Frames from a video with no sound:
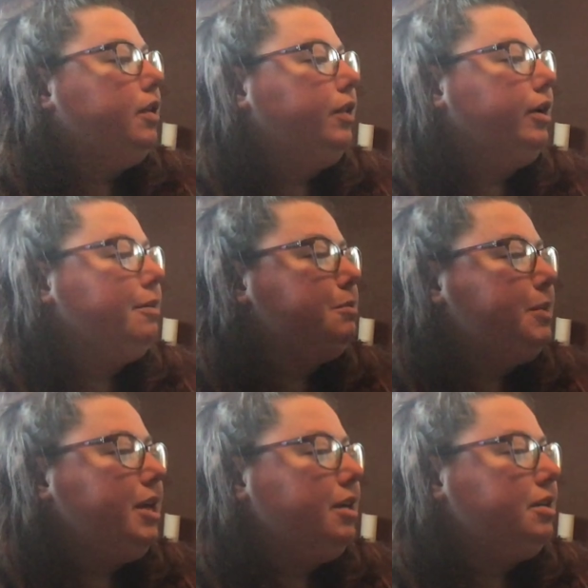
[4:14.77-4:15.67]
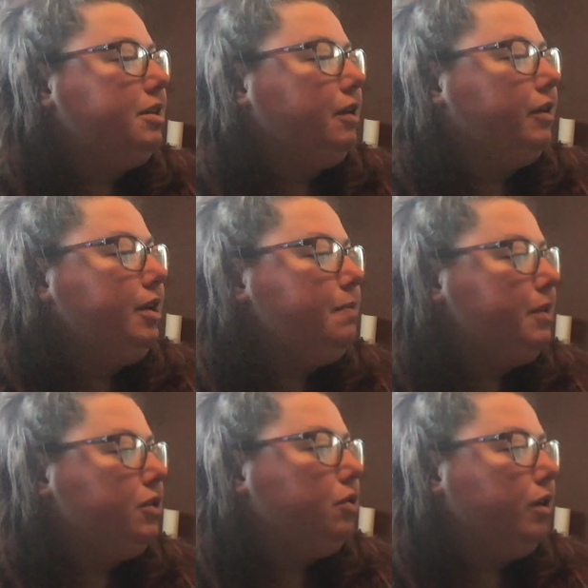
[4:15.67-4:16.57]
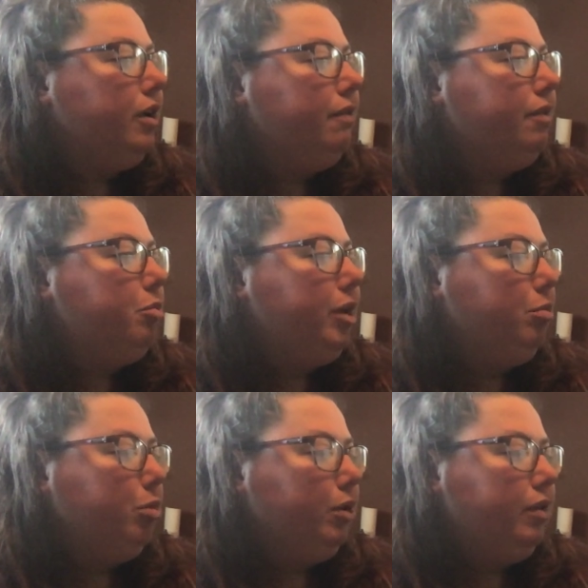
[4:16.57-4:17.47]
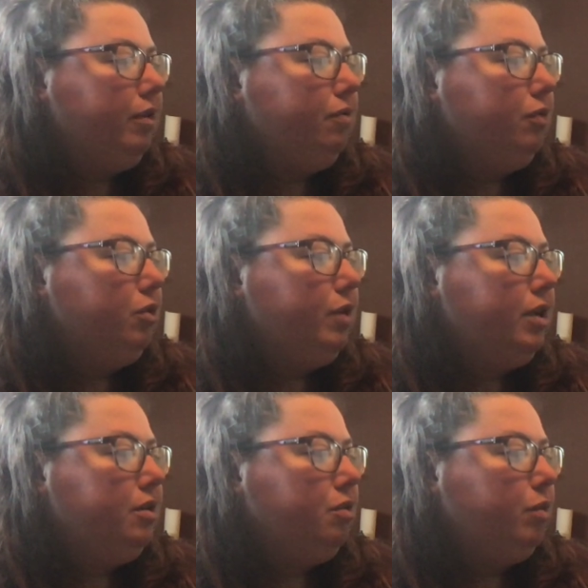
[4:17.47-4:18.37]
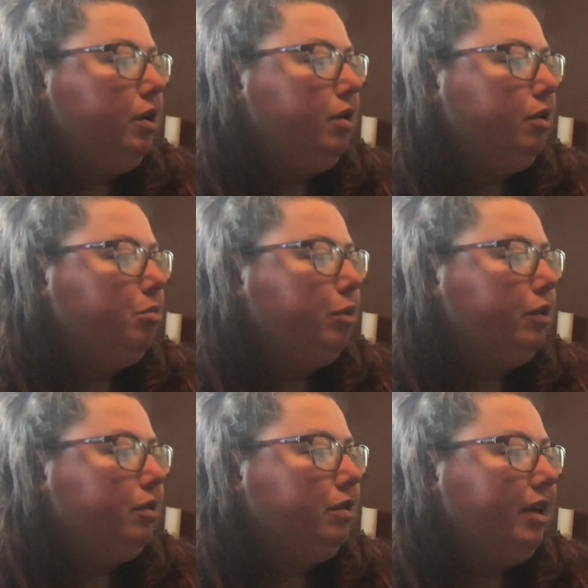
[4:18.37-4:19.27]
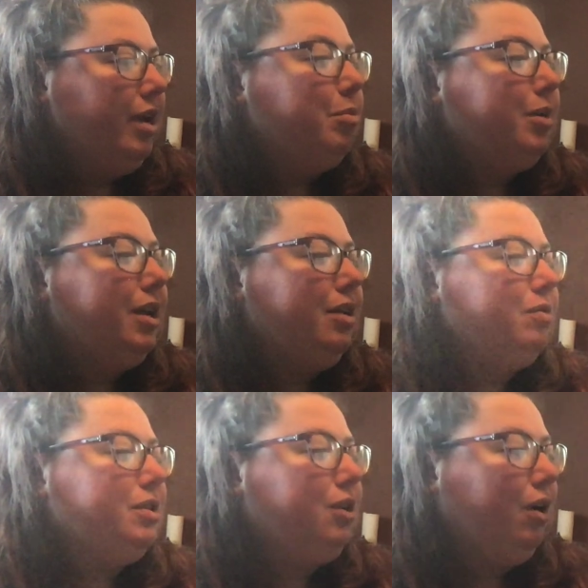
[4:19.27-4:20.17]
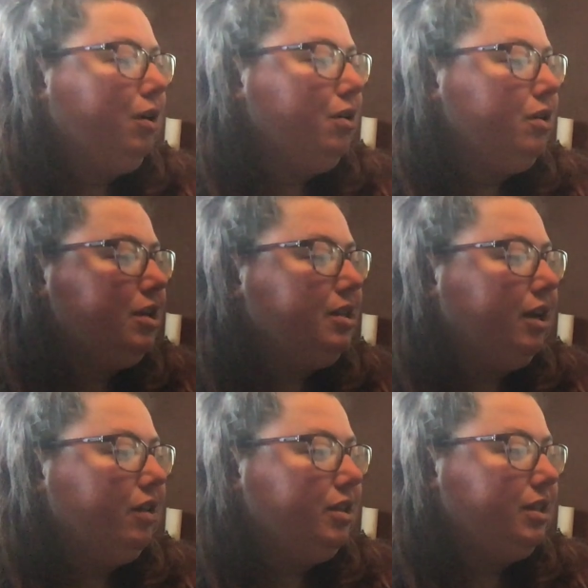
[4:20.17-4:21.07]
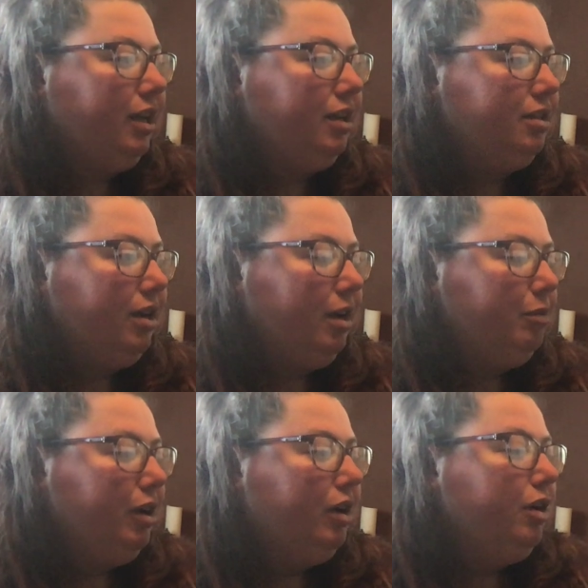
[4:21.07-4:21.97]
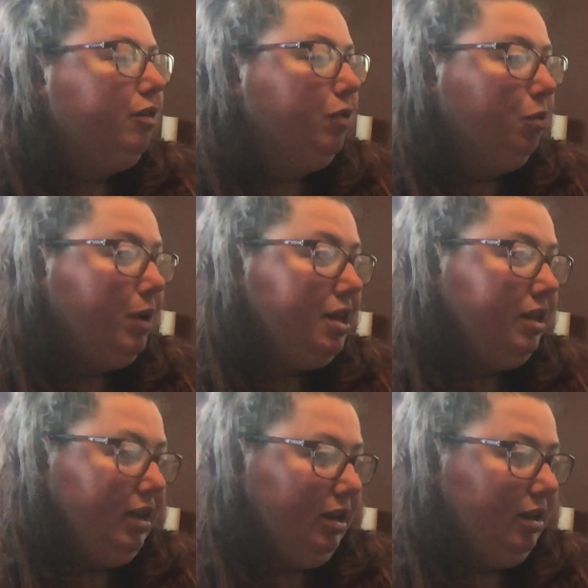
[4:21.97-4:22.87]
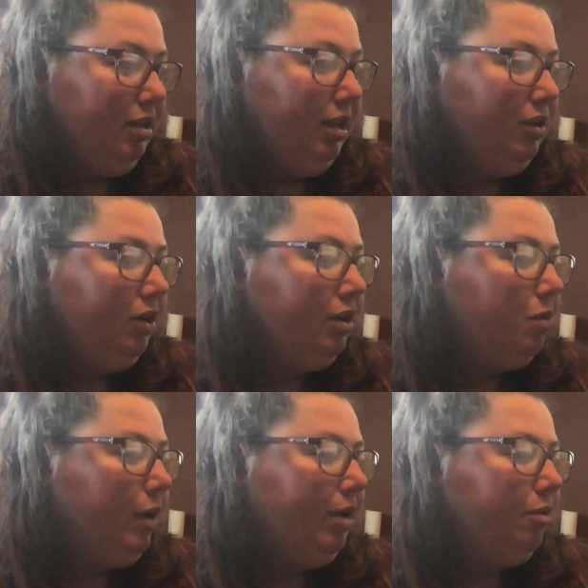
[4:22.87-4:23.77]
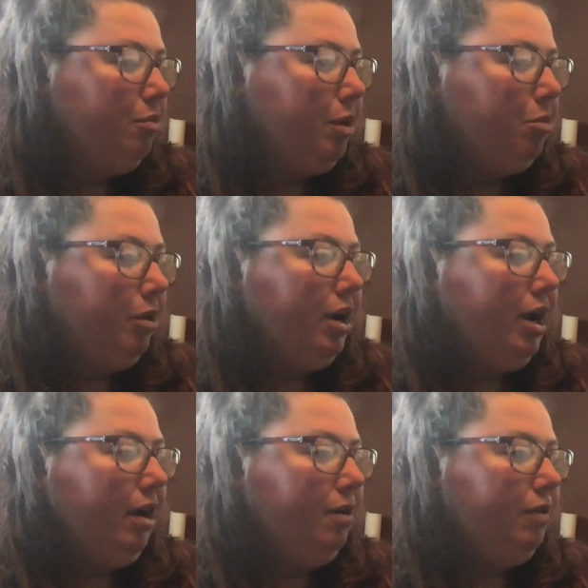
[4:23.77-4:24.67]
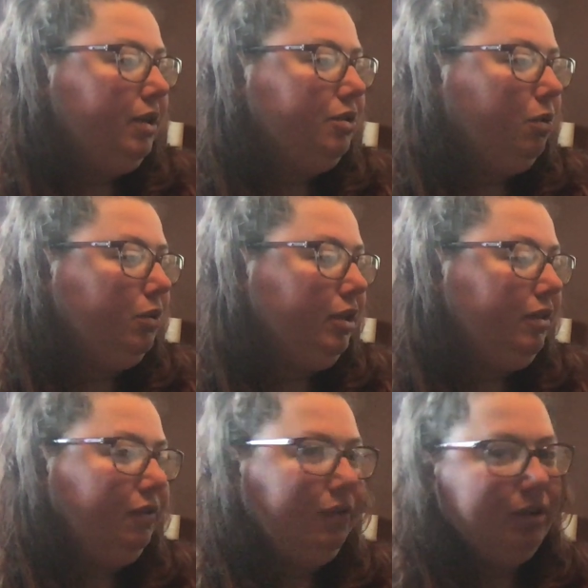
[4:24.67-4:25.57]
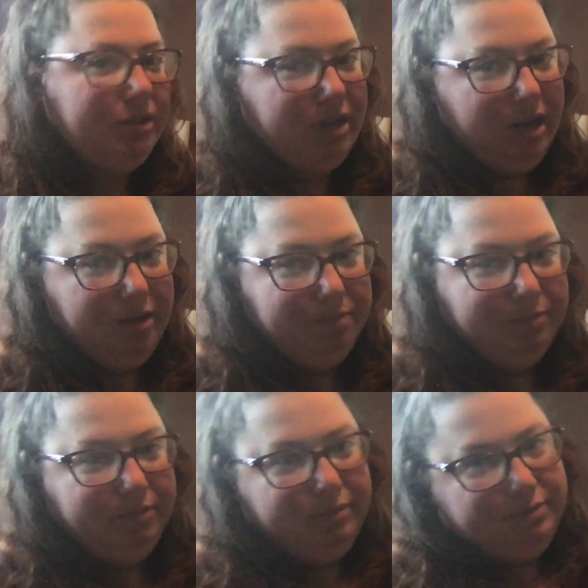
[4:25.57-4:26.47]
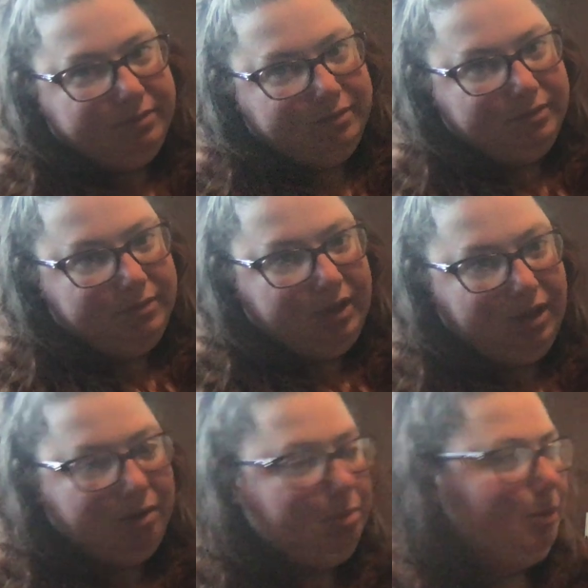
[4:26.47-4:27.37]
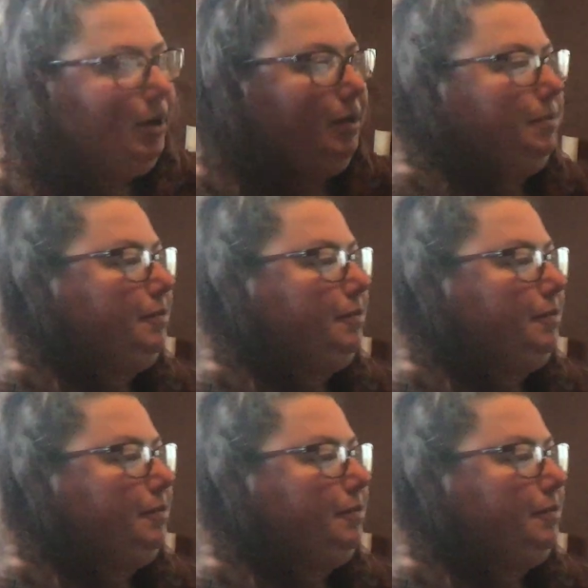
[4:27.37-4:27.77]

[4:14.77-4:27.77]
The cubs began to tell him the story of the big bird that flew into the window and broke the lamp, and it was harder to tell the second time. For one thing, they couldn't quite remember how they told it the first time. Oh, boy.